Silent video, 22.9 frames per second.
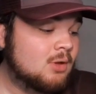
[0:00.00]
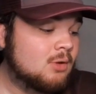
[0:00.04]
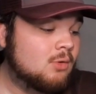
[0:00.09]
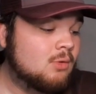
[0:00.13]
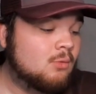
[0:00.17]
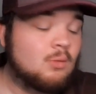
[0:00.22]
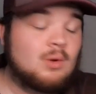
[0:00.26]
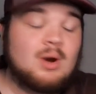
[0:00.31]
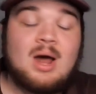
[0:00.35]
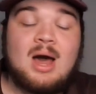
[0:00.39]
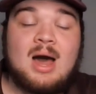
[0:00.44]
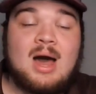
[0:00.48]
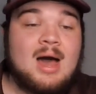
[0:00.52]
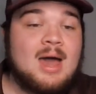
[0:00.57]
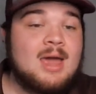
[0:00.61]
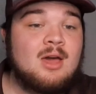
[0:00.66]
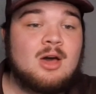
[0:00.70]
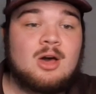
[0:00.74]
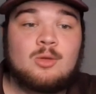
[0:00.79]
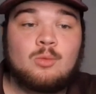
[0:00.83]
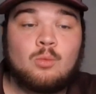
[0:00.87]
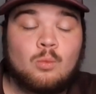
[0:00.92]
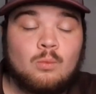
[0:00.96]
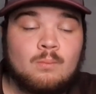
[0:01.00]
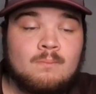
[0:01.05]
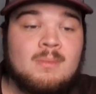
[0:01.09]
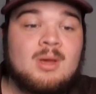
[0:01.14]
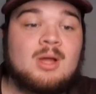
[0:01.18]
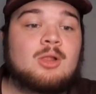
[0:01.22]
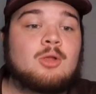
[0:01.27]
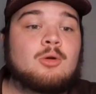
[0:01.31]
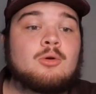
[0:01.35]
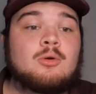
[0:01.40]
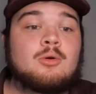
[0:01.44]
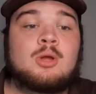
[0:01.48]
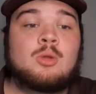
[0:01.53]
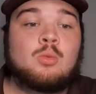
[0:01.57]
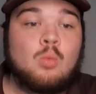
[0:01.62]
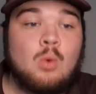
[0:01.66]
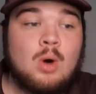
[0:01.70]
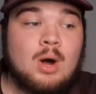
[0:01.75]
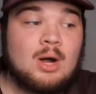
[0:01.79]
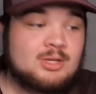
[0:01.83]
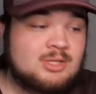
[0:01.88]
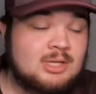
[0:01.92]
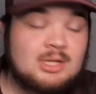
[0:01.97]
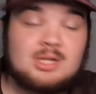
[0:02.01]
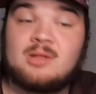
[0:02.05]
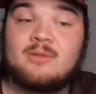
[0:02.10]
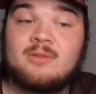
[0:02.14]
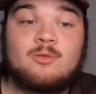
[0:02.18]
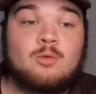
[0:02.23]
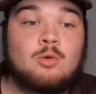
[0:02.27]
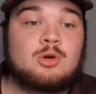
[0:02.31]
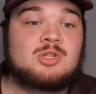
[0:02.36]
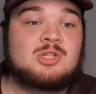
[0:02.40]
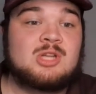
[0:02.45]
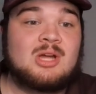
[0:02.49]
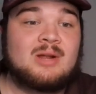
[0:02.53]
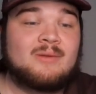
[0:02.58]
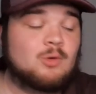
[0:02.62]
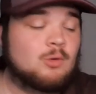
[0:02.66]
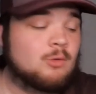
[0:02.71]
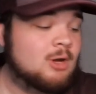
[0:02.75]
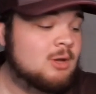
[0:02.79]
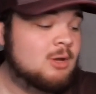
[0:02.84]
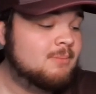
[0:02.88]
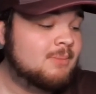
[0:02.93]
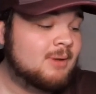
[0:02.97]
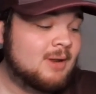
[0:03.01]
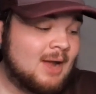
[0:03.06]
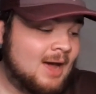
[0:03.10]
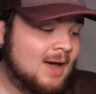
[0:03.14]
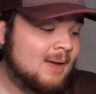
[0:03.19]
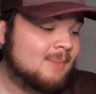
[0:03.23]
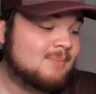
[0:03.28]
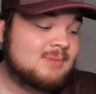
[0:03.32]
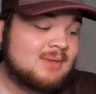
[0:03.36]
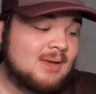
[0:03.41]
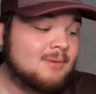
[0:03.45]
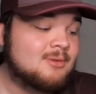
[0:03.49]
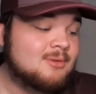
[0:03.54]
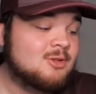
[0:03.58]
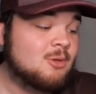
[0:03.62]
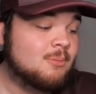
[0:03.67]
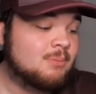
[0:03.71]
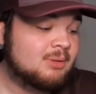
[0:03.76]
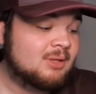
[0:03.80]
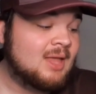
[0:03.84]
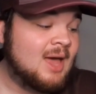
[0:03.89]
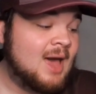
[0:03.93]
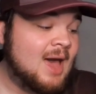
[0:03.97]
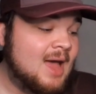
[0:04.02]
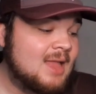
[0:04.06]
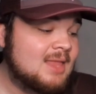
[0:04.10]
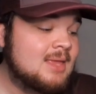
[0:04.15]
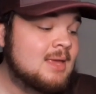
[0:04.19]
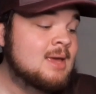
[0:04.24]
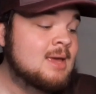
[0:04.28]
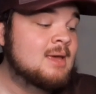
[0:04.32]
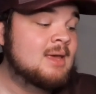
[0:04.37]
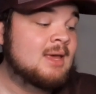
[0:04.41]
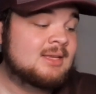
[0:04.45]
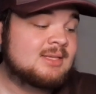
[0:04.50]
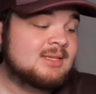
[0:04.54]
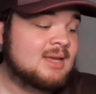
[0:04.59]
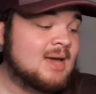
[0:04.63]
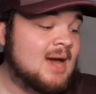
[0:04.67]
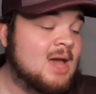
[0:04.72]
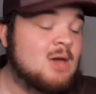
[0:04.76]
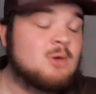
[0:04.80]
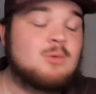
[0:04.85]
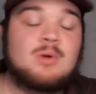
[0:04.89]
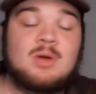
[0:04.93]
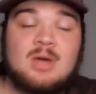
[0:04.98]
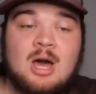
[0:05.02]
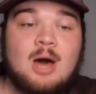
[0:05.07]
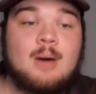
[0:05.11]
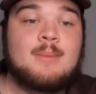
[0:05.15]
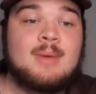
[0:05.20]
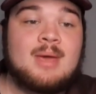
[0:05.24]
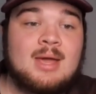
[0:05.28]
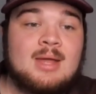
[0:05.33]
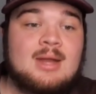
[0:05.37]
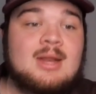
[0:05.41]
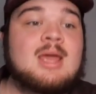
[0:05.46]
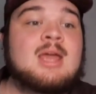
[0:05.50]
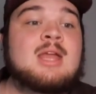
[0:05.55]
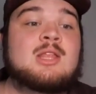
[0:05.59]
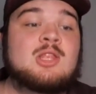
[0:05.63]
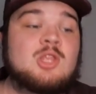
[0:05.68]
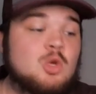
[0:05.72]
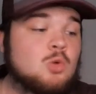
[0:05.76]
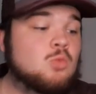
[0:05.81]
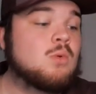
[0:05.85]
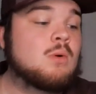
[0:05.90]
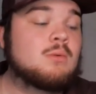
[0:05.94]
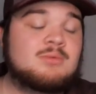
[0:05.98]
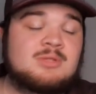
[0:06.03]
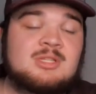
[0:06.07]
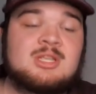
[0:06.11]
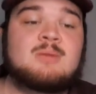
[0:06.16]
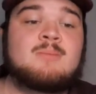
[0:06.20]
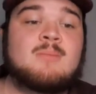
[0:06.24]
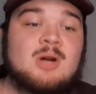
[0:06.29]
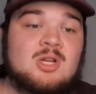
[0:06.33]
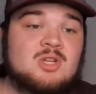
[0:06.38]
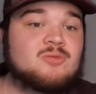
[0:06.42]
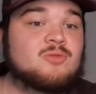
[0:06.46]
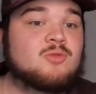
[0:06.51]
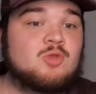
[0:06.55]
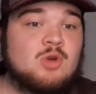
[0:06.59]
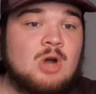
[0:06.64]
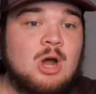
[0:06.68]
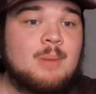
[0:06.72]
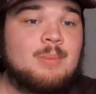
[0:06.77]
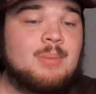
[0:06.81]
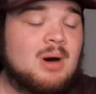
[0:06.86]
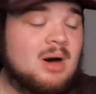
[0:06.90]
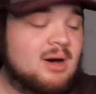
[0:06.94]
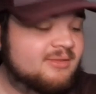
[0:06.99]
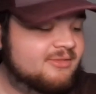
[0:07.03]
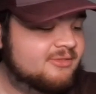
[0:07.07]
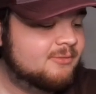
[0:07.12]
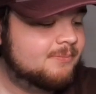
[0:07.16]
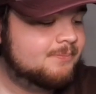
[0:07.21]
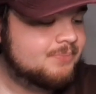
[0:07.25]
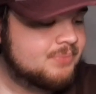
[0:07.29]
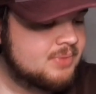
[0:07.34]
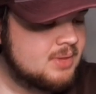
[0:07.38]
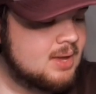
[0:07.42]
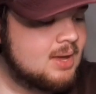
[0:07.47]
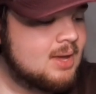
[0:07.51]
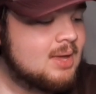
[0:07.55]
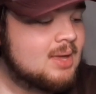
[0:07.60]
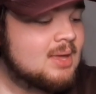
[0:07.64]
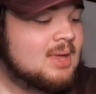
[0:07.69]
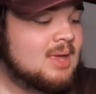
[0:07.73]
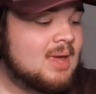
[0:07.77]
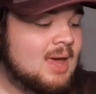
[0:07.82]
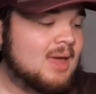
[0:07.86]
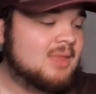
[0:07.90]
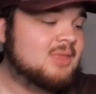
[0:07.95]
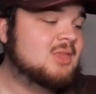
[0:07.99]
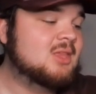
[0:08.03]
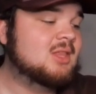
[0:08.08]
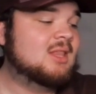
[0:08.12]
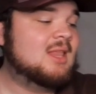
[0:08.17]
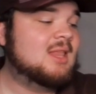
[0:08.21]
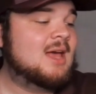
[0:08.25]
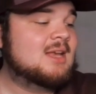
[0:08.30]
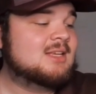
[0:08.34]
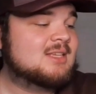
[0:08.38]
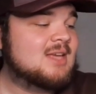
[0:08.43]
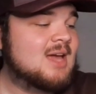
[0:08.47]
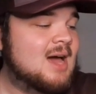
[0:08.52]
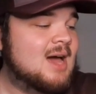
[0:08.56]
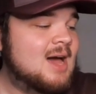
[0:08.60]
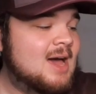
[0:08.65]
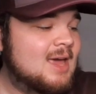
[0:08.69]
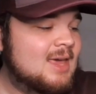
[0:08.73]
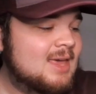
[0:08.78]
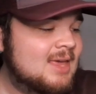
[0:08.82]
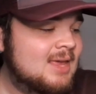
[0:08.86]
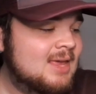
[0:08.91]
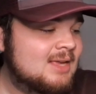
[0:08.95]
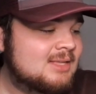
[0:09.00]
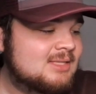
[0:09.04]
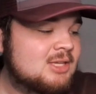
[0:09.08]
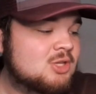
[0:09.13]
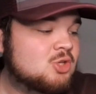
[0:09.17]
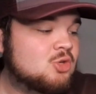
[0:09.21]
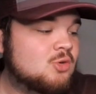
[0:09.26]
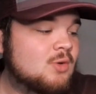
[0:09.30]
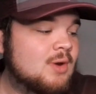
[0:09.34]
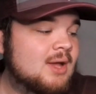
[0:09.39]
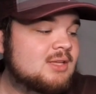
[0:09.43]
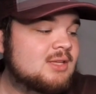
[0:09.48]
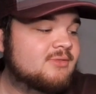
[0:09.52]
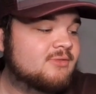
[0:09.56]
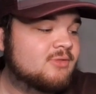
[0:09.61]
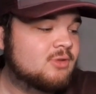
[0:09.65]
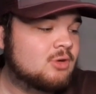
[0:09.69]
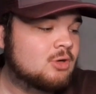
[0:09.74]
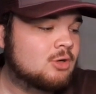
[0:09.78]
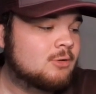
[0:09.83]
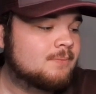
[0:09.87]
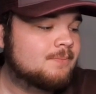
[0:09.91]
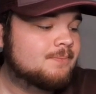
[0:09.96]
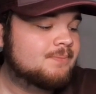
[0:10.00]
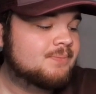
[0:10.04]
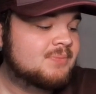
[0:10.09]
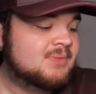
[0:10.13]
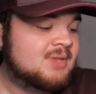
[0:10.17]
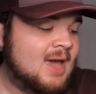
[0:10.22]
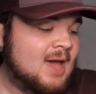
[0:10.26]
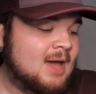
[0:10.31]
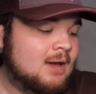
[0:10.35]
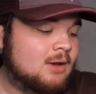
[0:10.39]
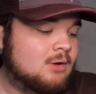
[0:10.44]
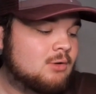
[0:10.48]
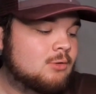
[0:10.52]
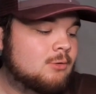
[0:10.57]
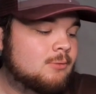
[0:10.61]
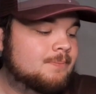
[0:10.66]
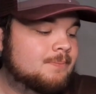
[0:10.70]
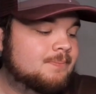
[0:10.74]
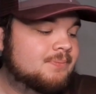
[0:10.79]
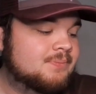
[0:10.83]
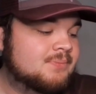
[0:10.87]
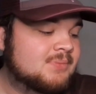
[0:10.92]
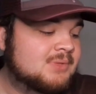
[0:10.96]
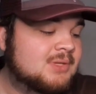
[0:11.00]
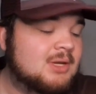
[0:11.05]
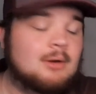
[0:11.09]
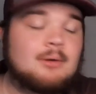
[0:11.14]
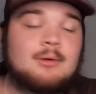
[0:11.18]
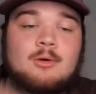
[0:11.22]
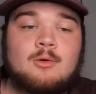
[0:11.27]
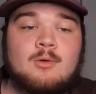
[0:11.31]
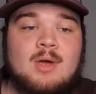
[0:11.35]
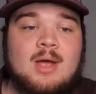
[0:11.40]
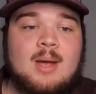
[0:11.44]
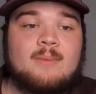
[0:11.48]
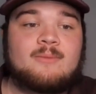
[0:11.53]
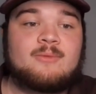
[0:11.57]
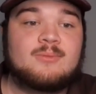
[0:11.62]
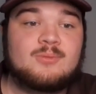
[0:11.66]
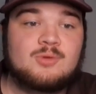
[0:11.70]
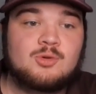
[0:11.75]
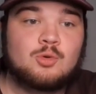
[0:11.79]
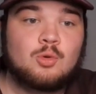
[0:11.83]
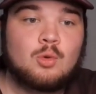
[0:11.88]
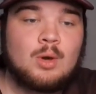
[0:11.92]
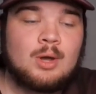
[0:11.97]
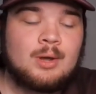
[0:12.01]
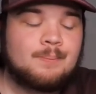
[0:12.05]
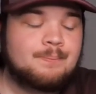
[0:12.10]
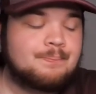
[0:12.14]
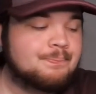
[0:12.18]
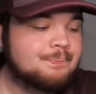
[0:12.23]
we're high on Miller and Watson and, of course, Donovan Green, but I'm telling you, Platt is a guy who can come in and you won't see much of a drop-off. And then the last guy is the transfer tackle, Derek Graham from Troy.